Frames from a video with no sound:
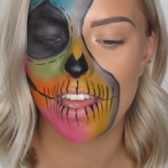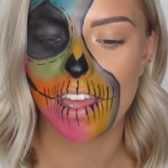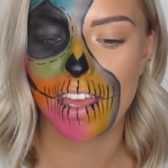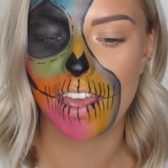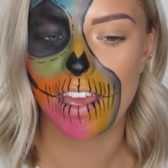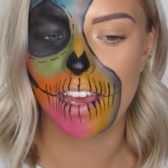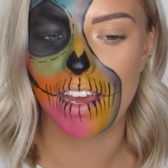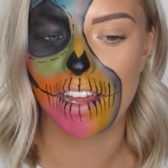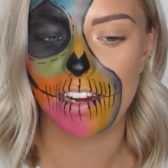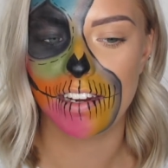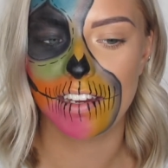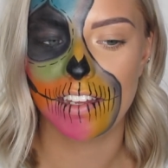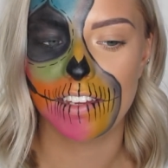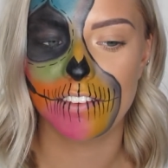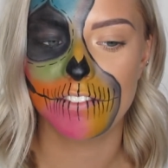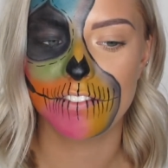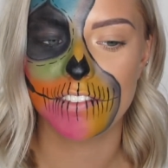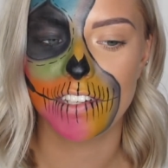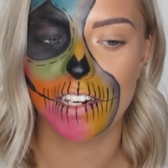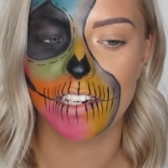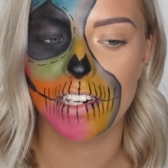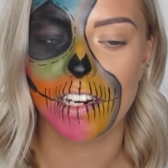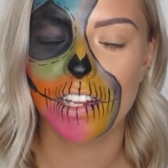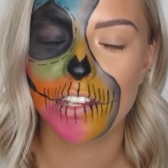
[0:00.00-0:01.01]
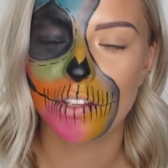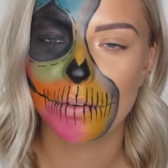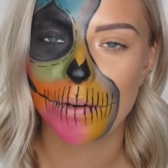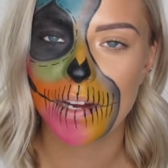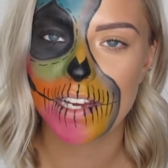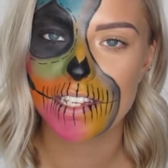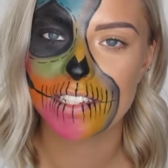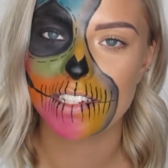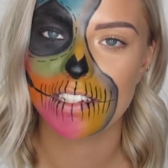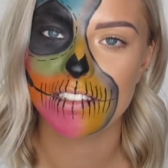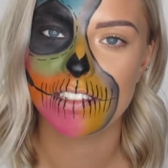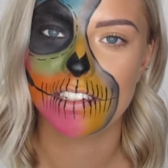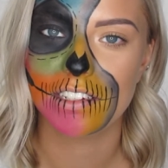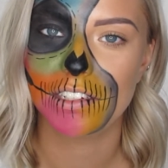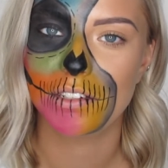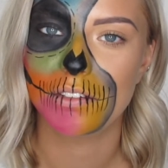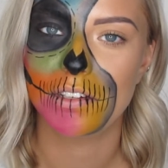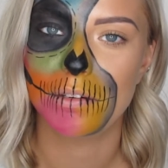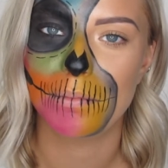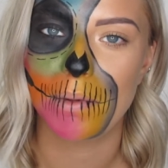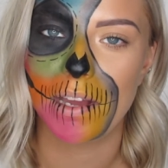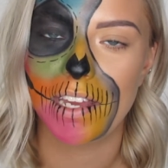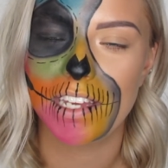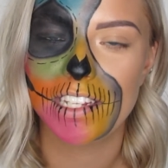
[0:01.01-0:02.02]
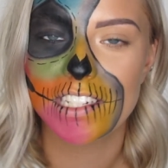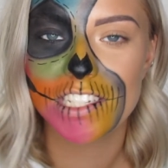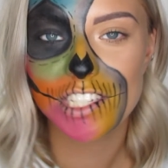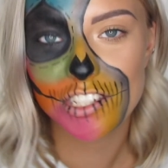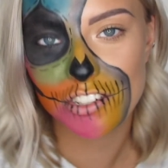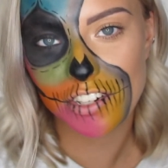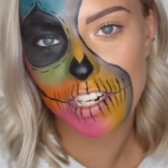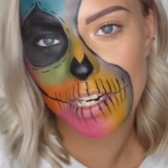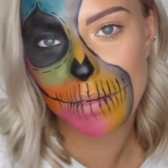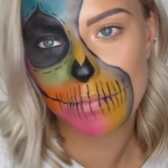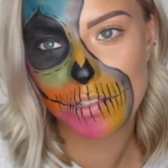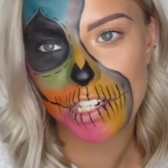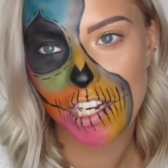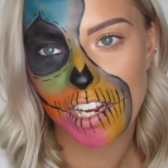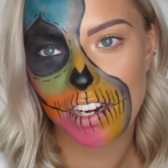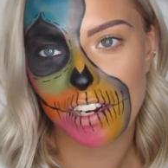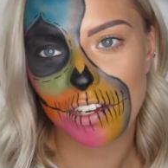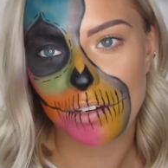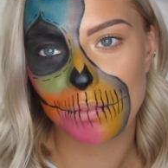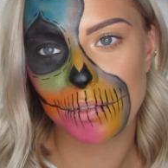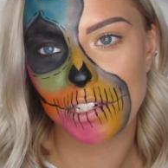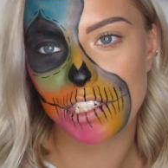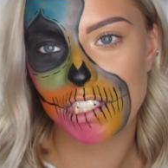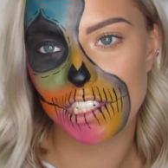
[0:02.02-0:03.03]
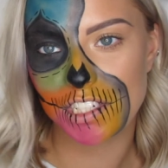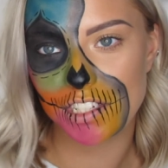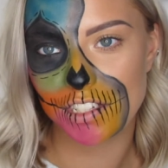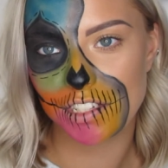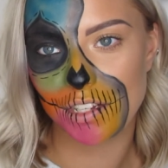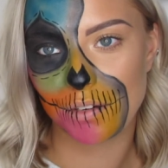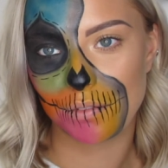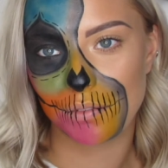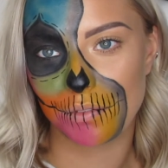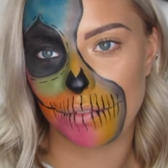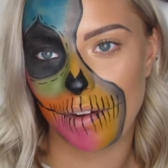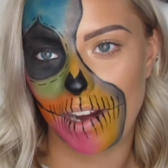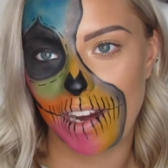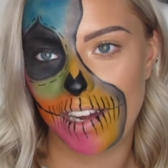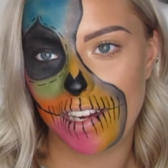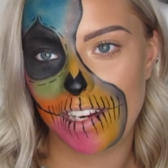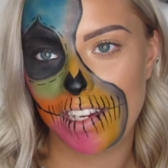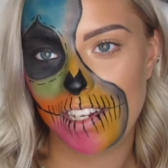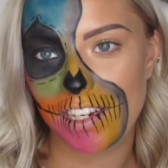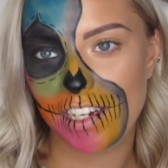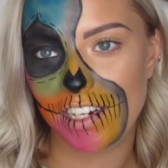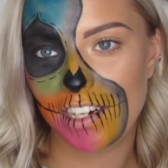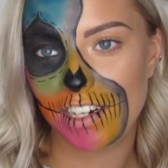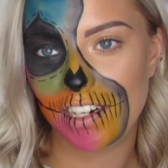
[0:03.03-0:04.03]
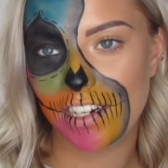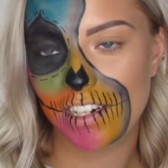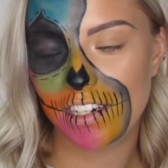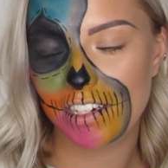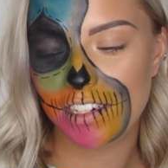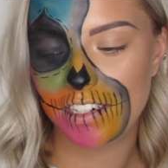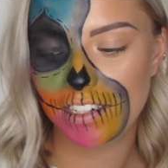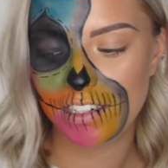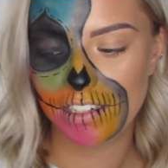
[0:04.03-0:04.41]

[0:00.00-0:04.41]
and if not otherwise, I'll tell you in my Instagram channel, which is right here.